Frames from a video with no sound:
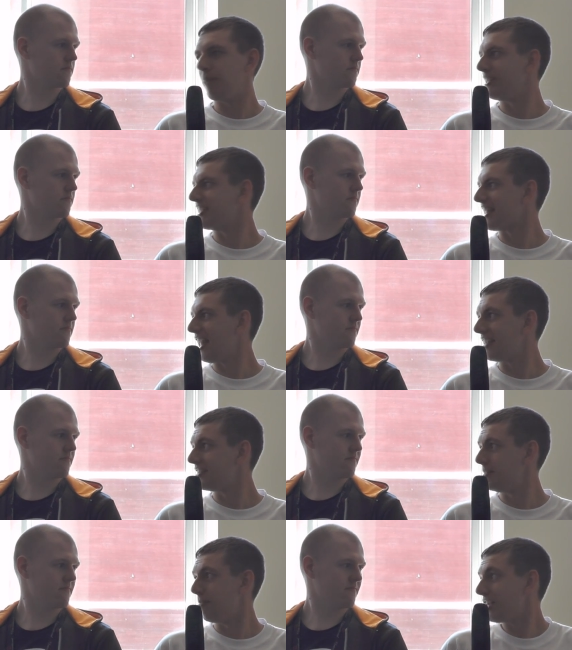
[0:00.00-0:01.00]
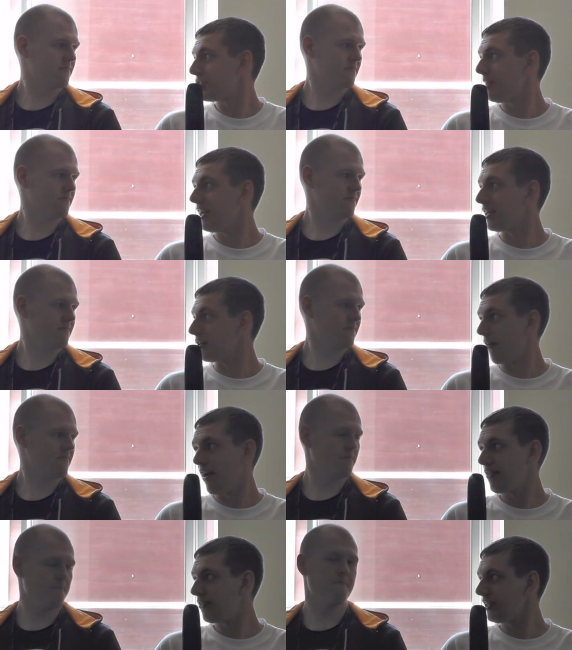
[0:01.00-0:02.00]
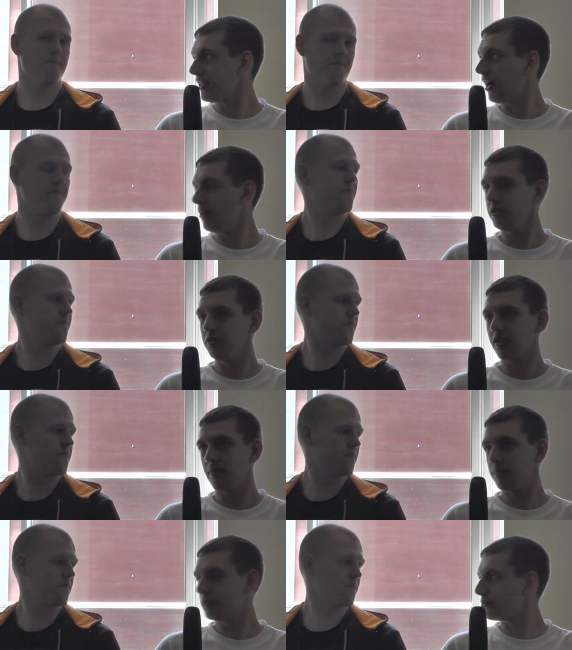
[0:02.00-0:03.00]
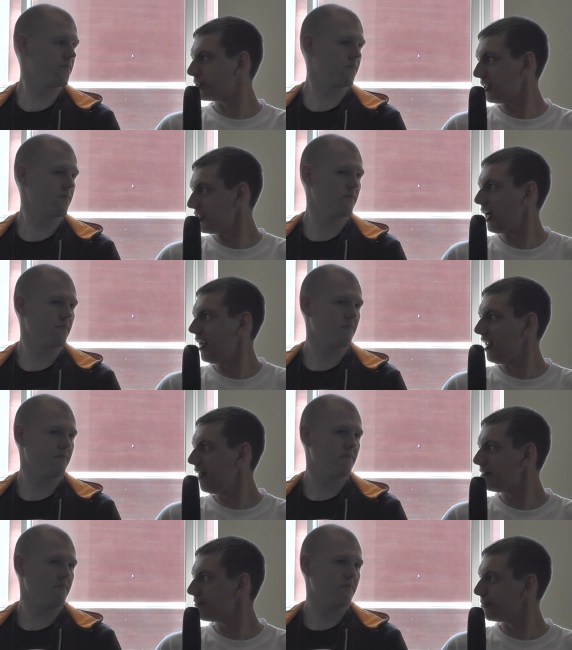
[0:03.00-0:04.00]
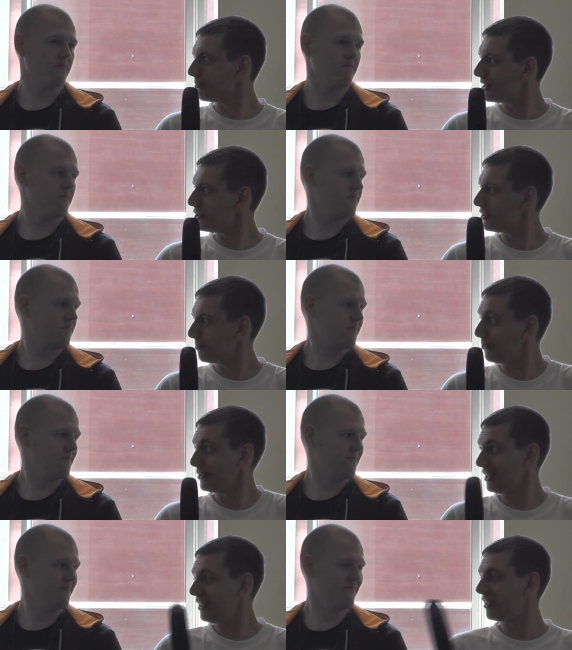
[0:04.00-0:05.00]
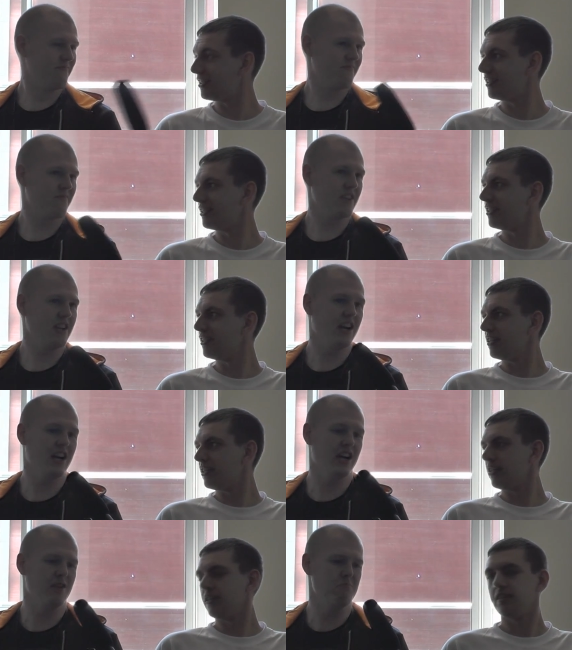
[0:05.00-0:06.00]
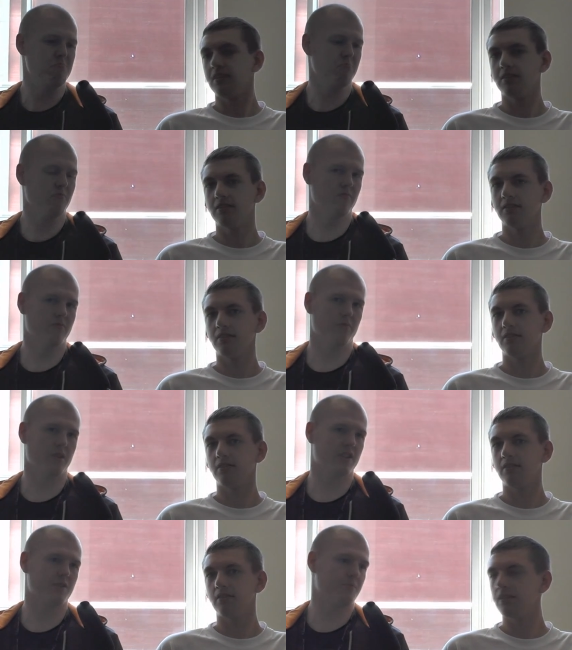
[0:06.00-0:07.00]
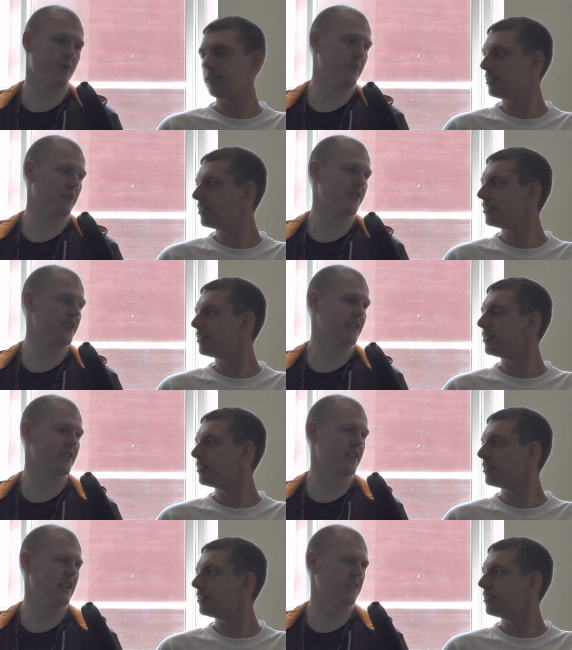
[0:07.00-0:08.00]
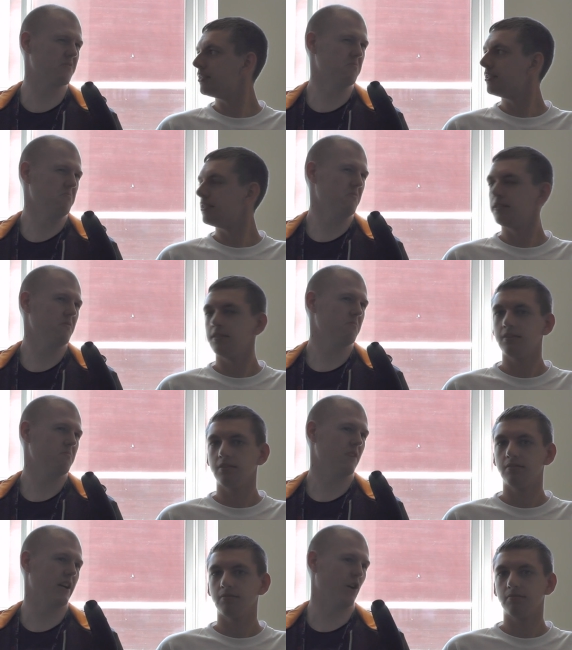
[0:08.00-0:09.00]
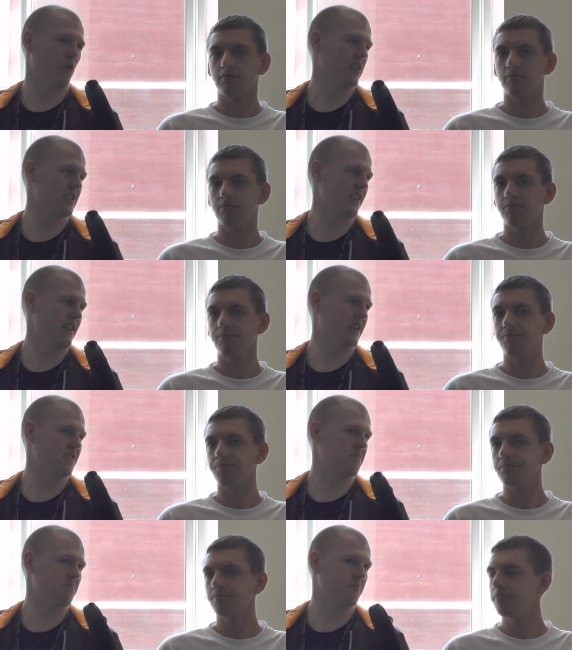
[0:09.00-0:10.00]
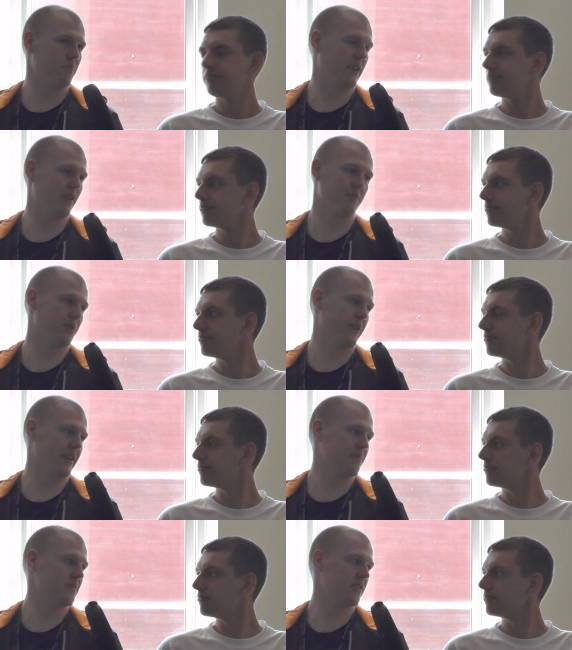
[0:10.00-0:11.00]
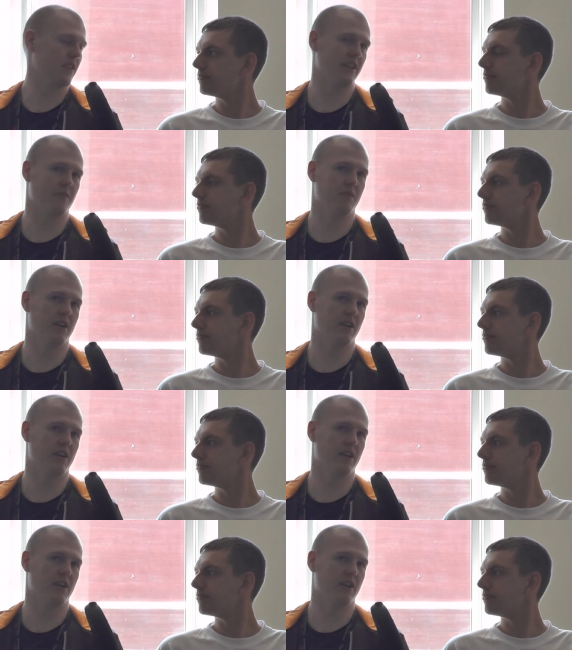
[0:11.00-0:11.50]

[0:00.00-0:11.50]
Speaker 1: public ladder matchmaking or anything. How did you come up to such high level from such a small city?
Speaker 2: Um, well, it's pretty much just that I always liked playing computer games. Like